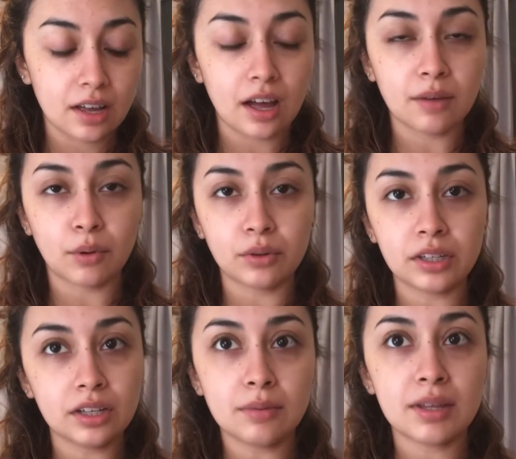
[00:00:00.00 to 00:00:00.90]
I'm only
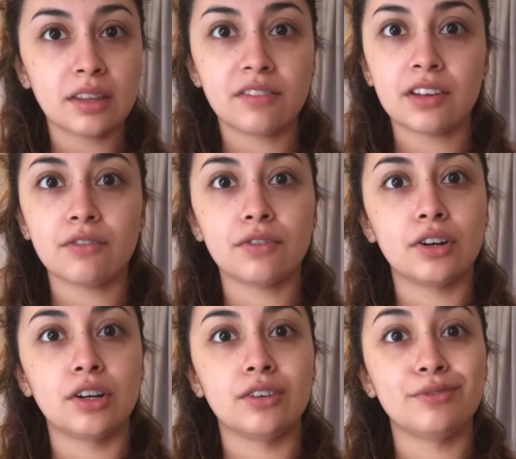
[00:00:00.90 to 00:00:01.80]
going to be leaving it
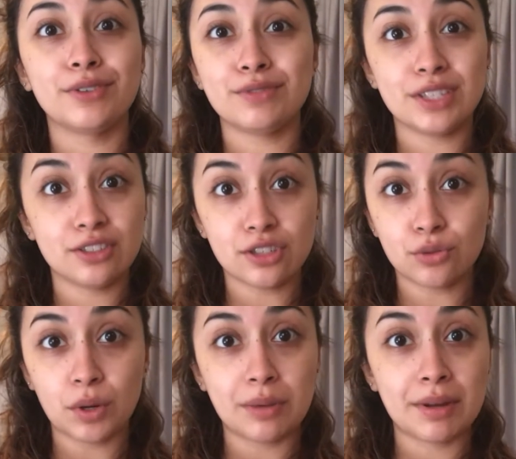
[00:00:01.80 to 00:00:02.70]
for 15 to
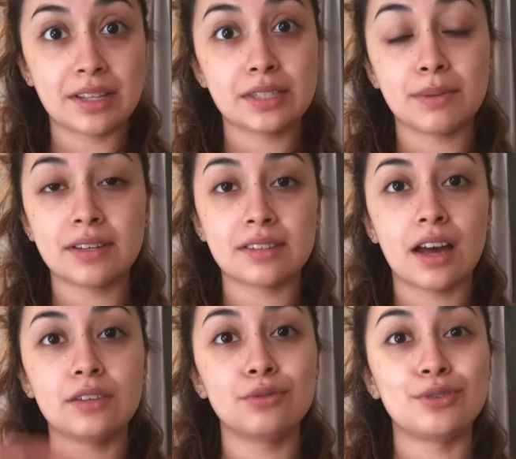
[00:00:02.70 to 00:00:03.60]
20 minutes because
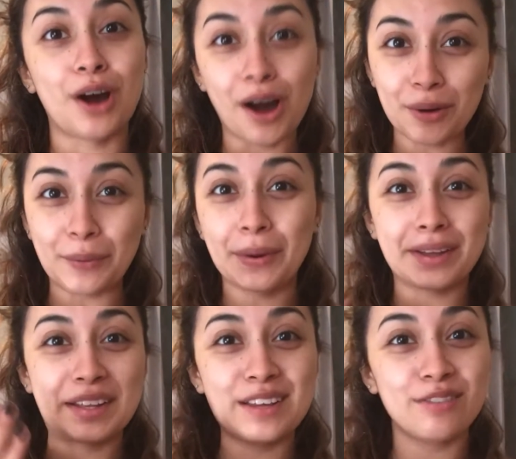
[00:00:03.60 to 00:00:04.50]
I do not want
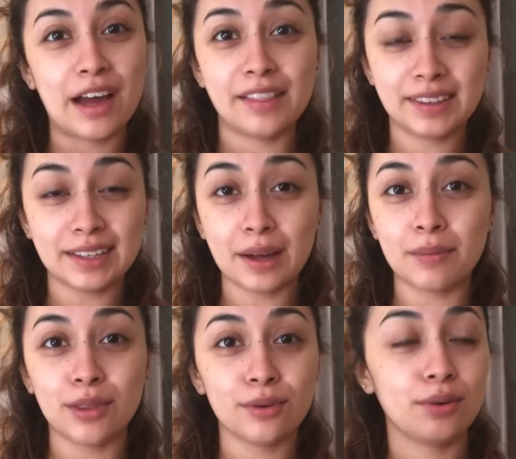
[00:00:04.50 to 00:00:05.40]
any violet
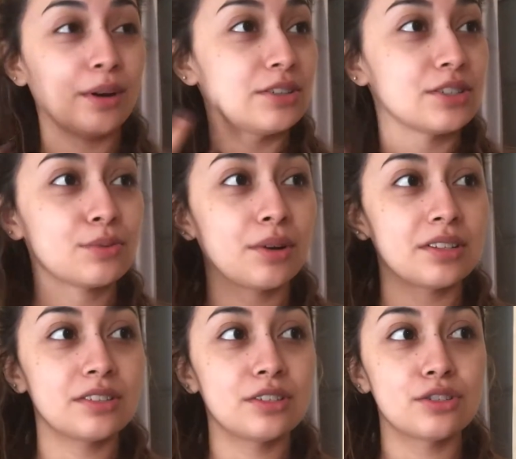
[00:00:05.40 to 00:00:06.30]
coming through. I just want
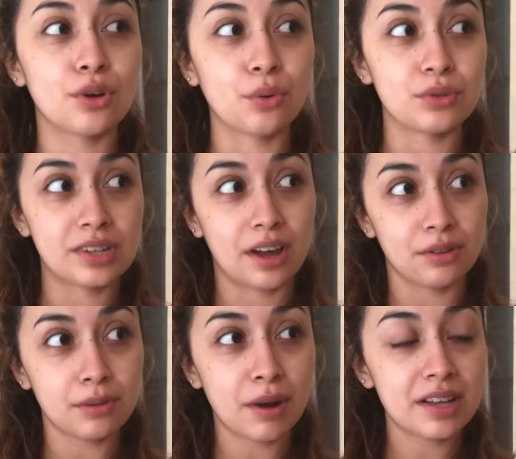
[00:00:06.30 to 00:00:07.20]
it to tone
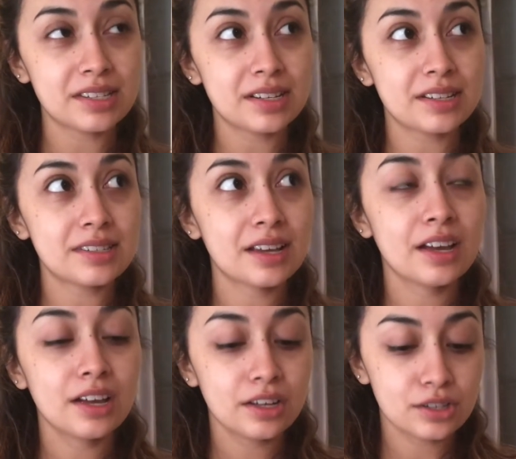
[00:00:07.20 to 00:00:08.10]
down the brassiness.
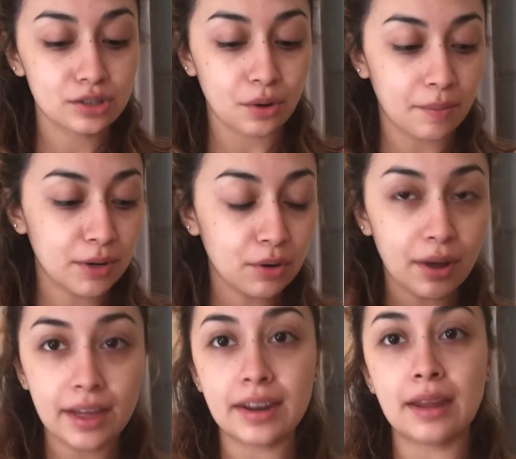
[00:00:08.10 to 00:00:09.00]
So I'm going to go
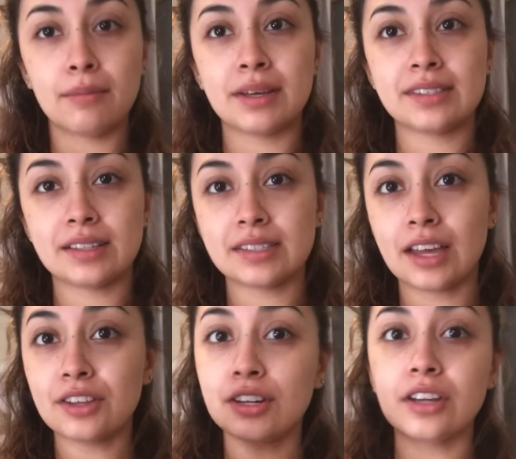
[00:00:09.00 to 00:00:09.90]
ahead and mix that
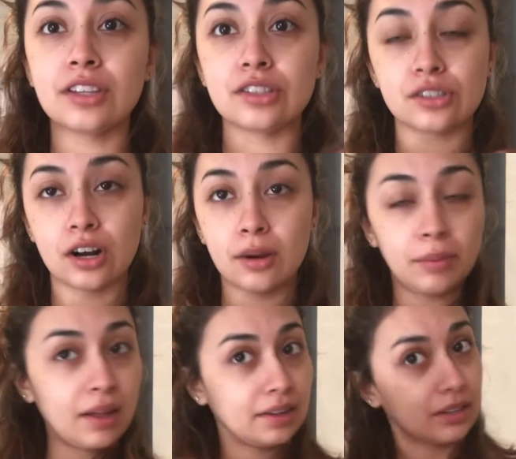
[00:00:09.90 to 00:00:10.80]
together and then start
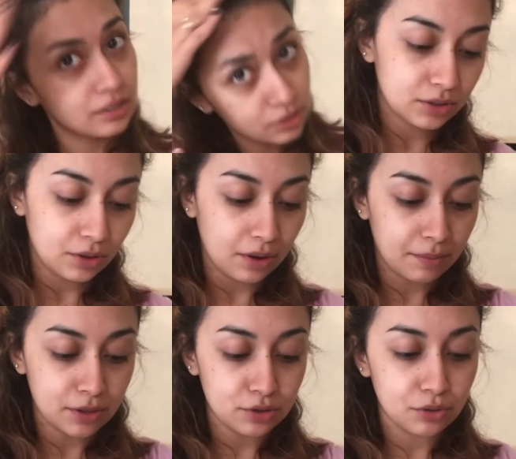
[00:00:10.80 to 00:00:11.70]
applying it. So I'm
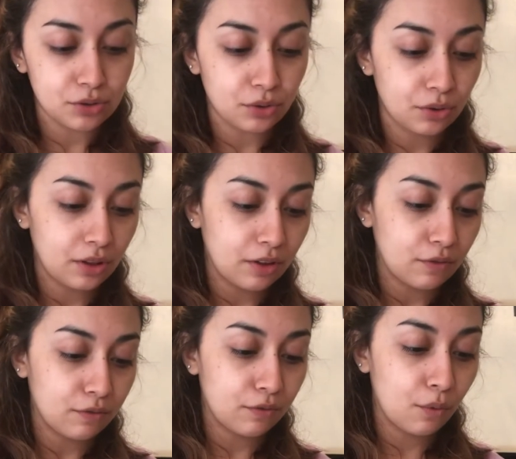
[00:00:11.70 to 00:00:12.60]
going to do a total of
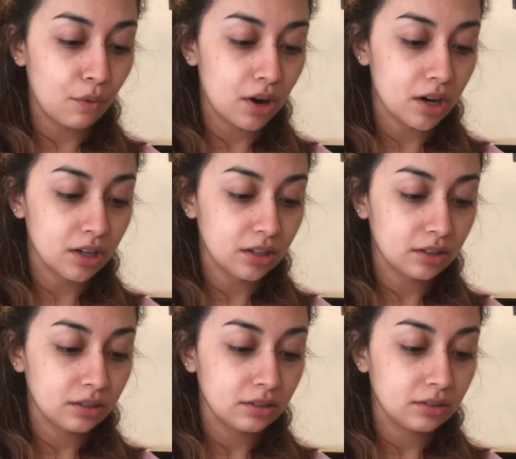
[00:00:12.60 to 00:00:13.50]
4,
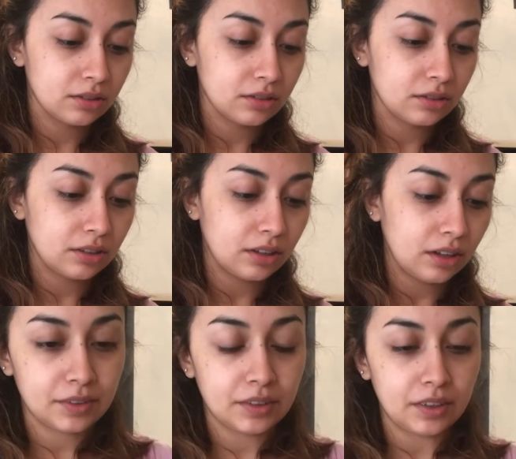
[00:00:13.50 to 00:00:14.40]

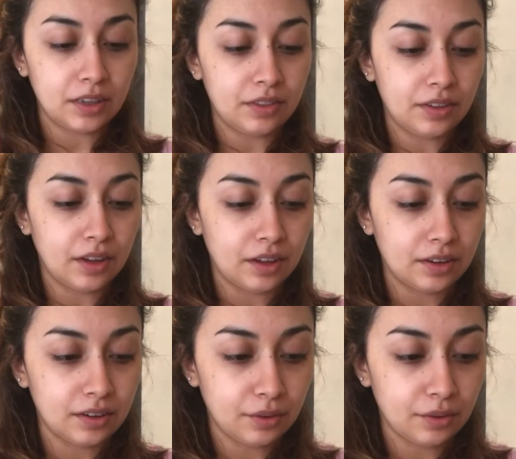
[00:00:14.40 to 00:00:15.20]
and then